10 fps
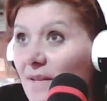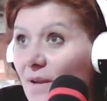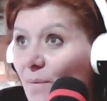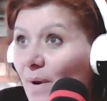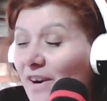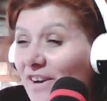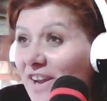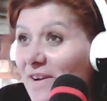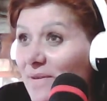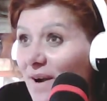Where are
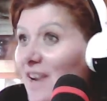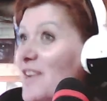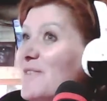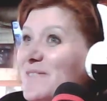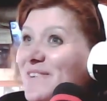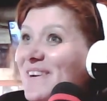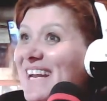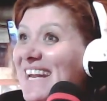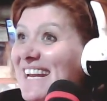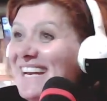you? Are you
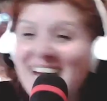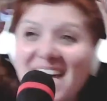green?